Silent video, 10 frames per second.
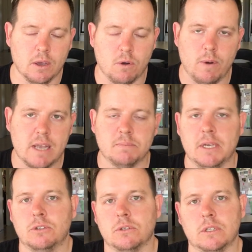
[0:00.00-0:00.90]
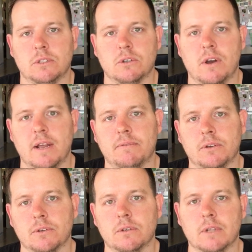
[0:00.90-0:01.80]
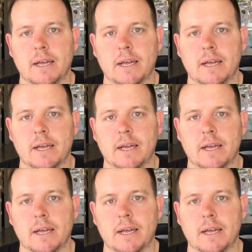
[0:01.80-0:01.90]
always make sure you sign up for Google